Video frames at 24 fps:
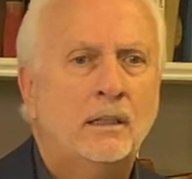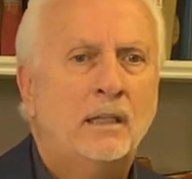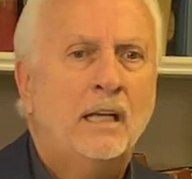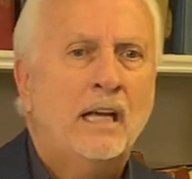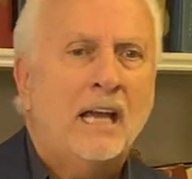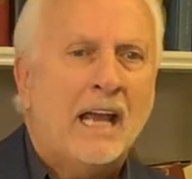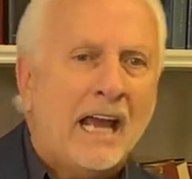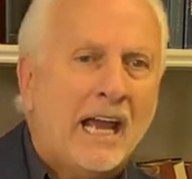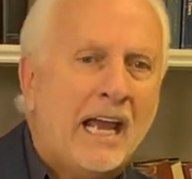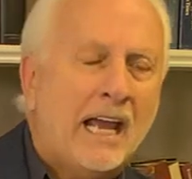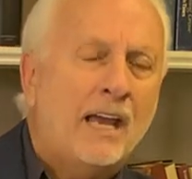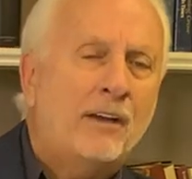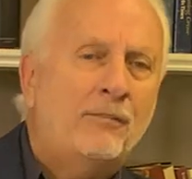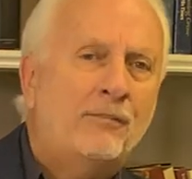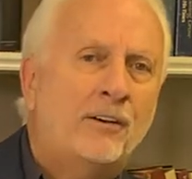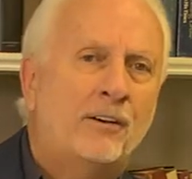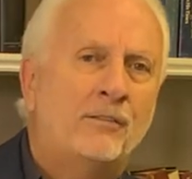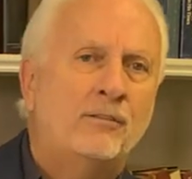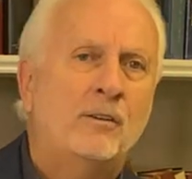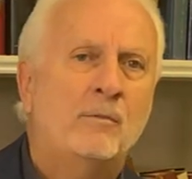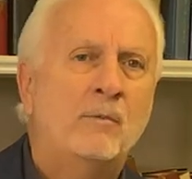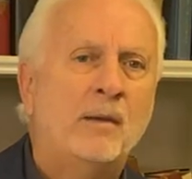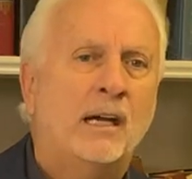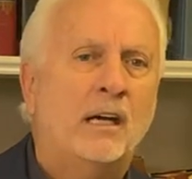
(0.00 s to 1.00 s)
Half
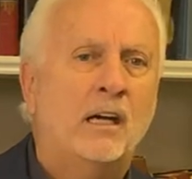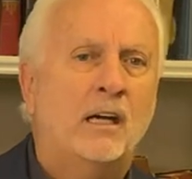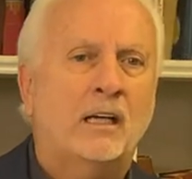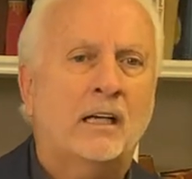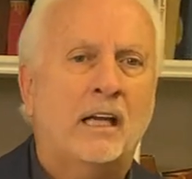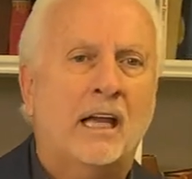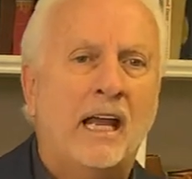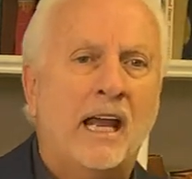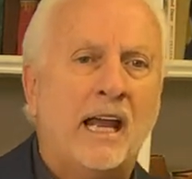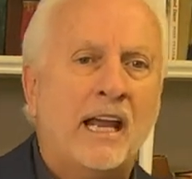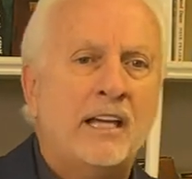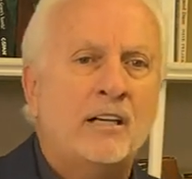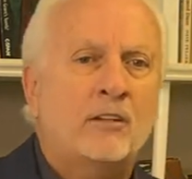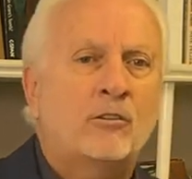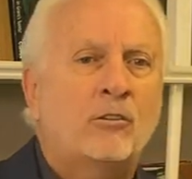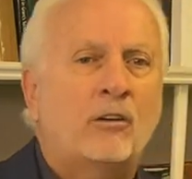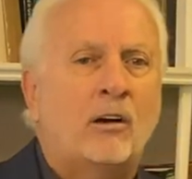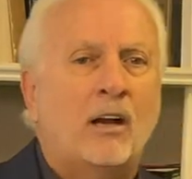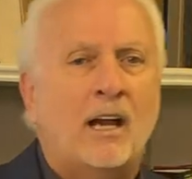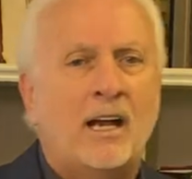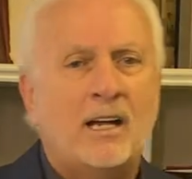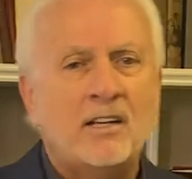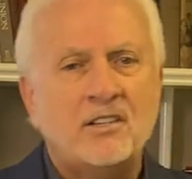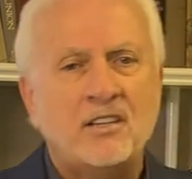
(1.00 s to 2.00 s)
of America hate
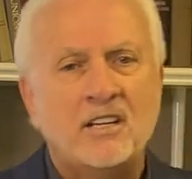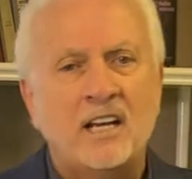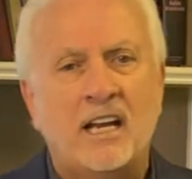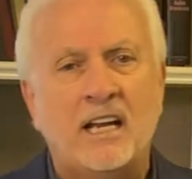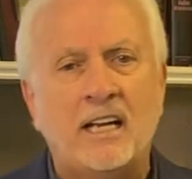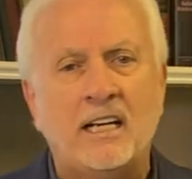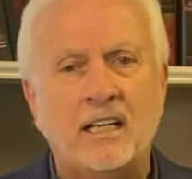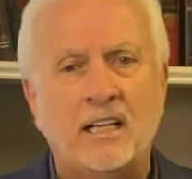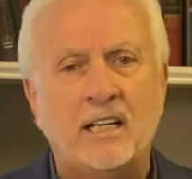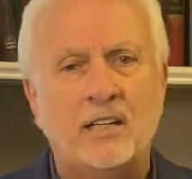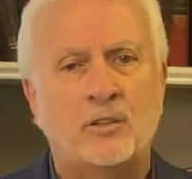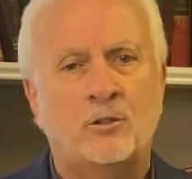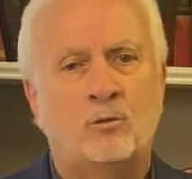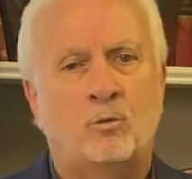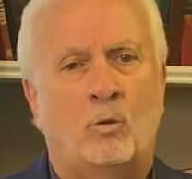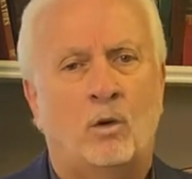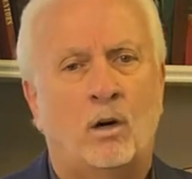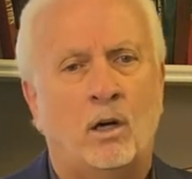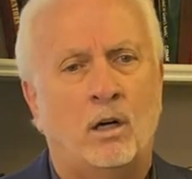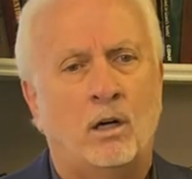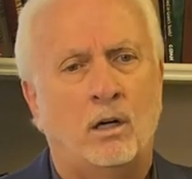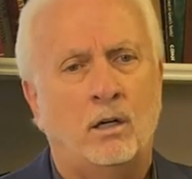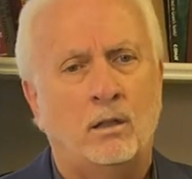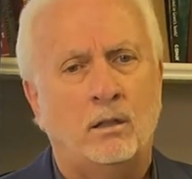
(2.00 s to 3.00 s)
Christ and hate His
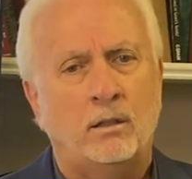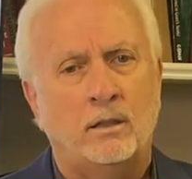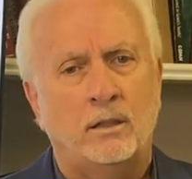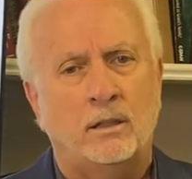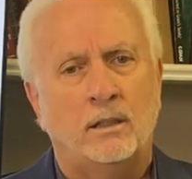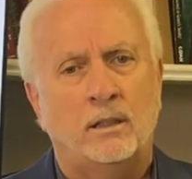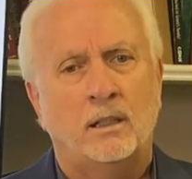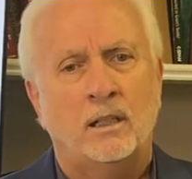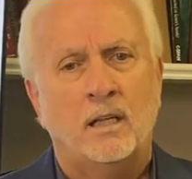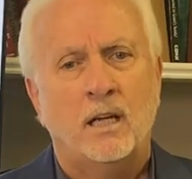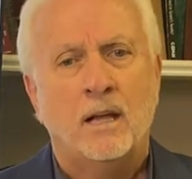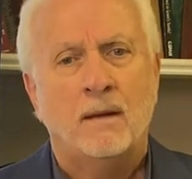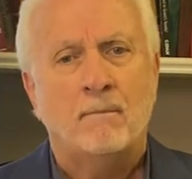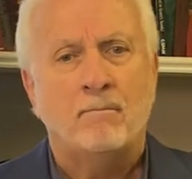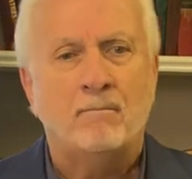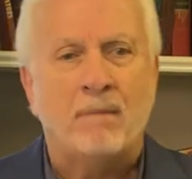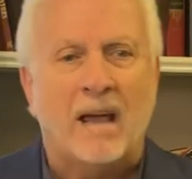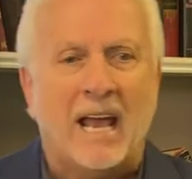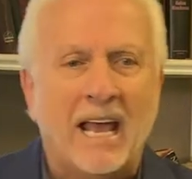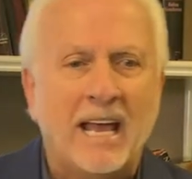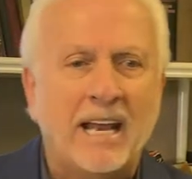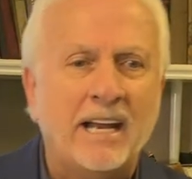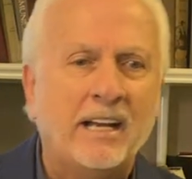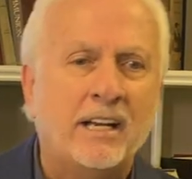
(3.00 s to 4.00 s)
Word.
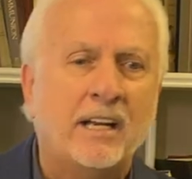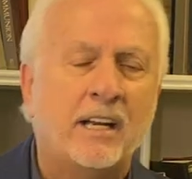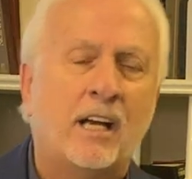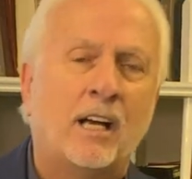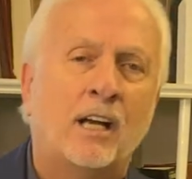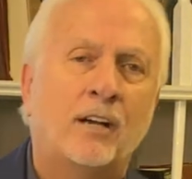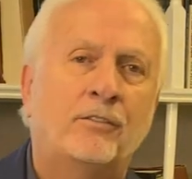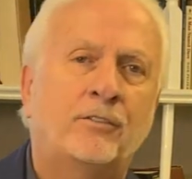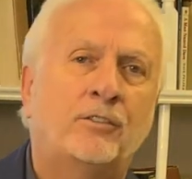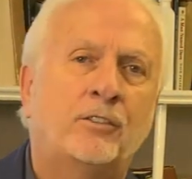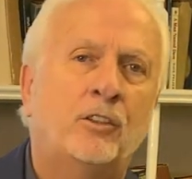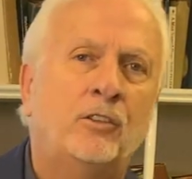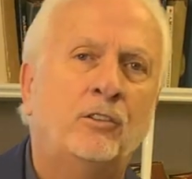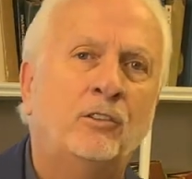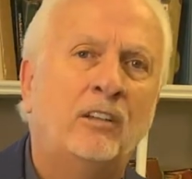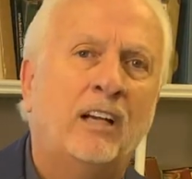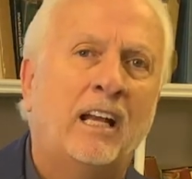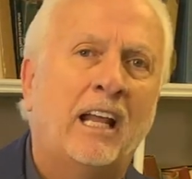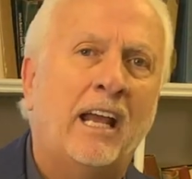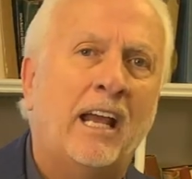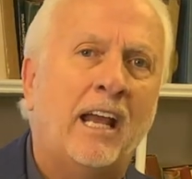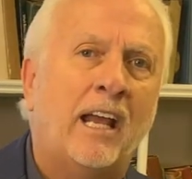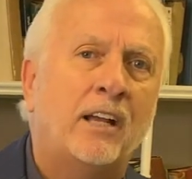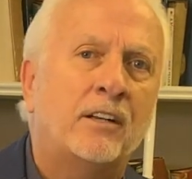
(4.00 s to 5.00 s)
Bad enough to
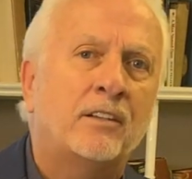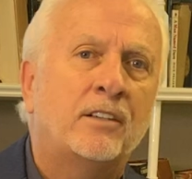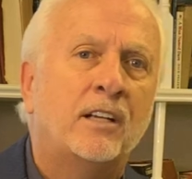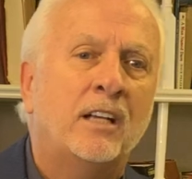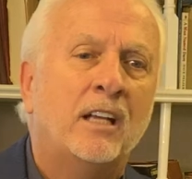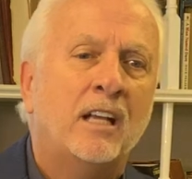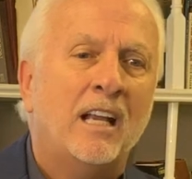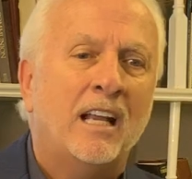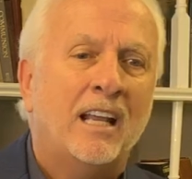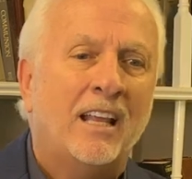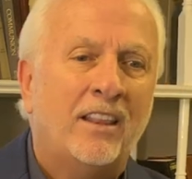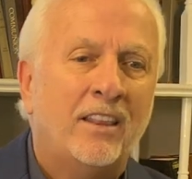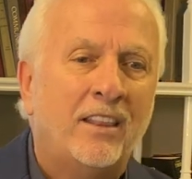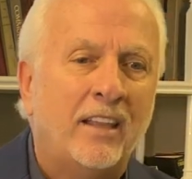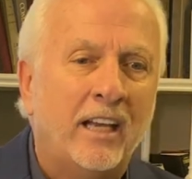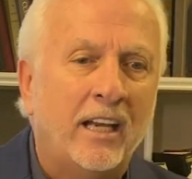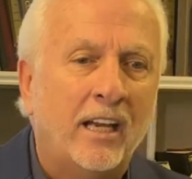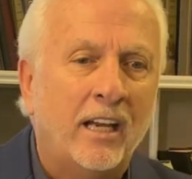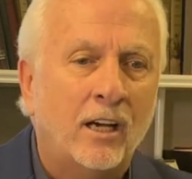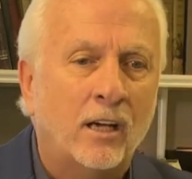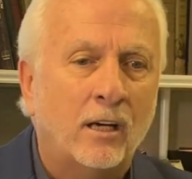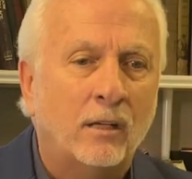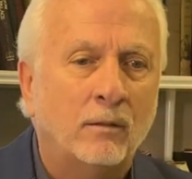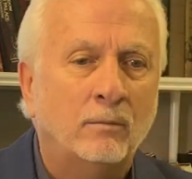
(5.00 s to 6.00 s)
let
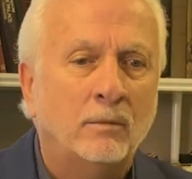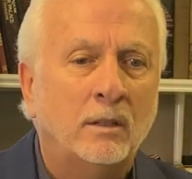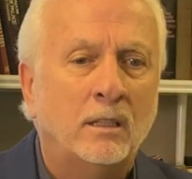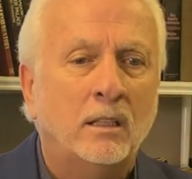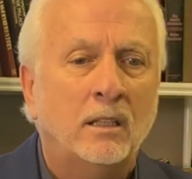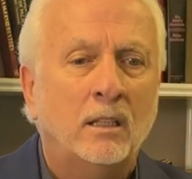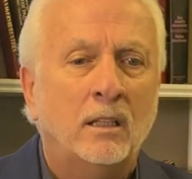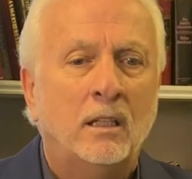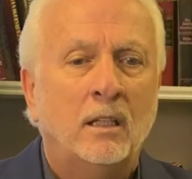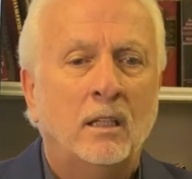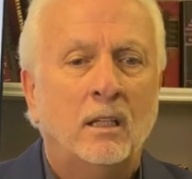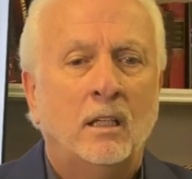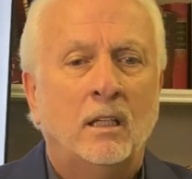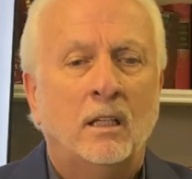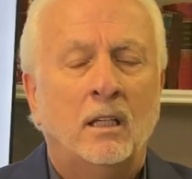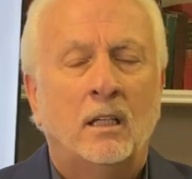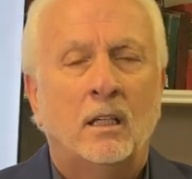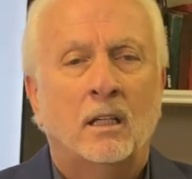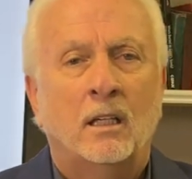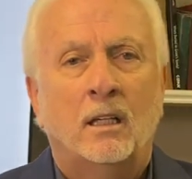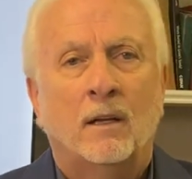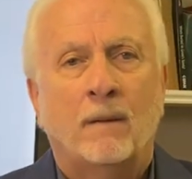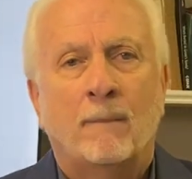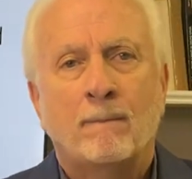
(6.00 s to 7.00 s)
them
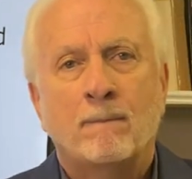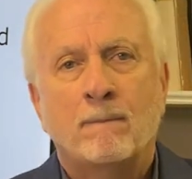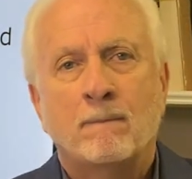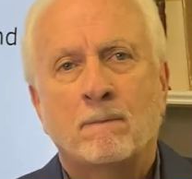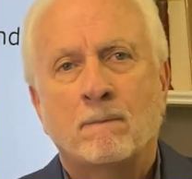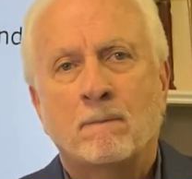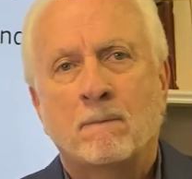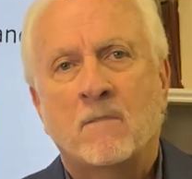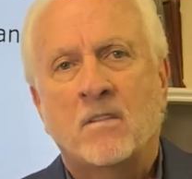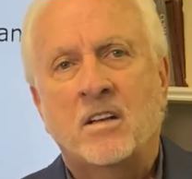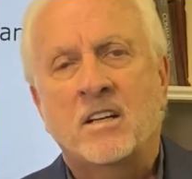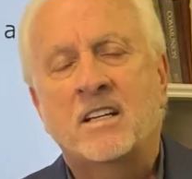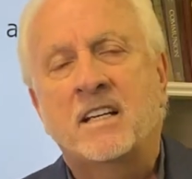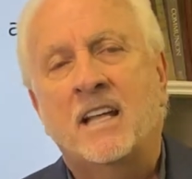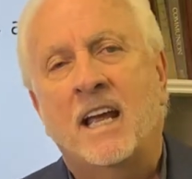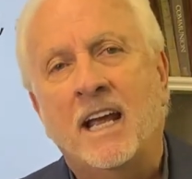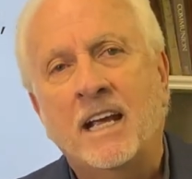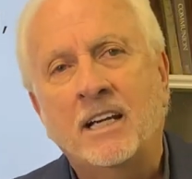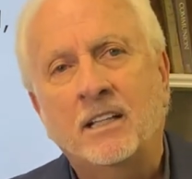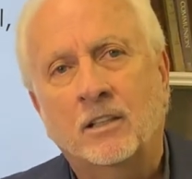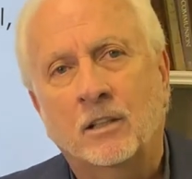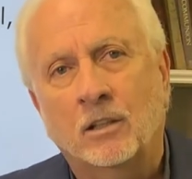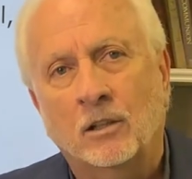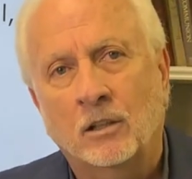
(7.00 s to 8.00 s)

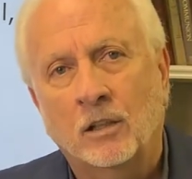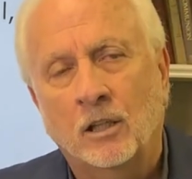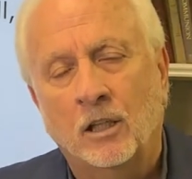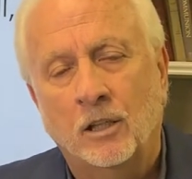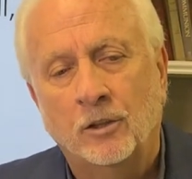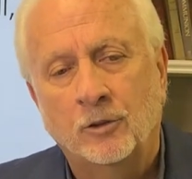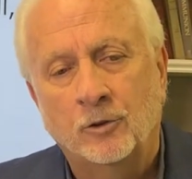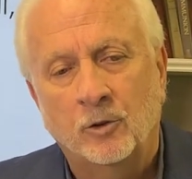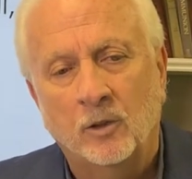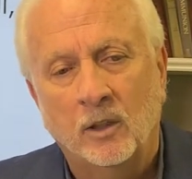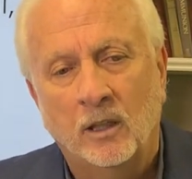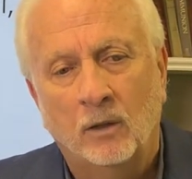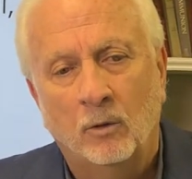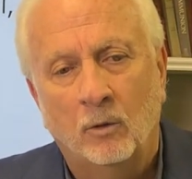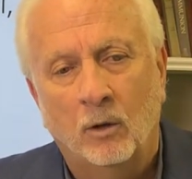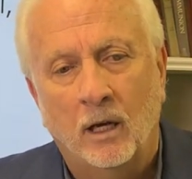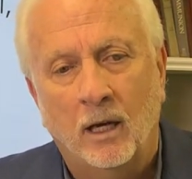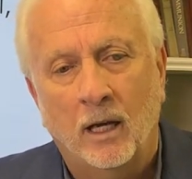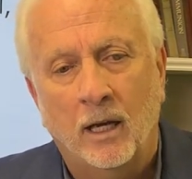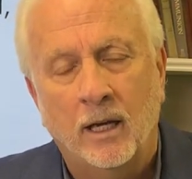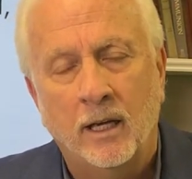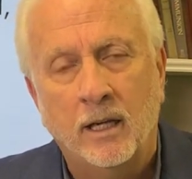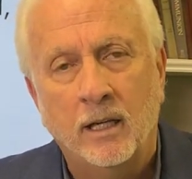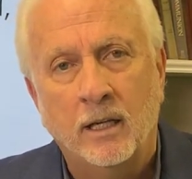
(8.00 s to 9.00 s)
take our country
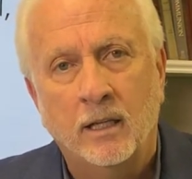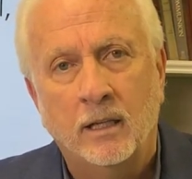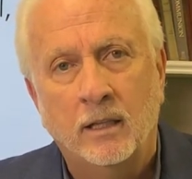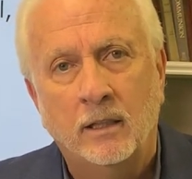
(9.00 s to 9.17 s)
away.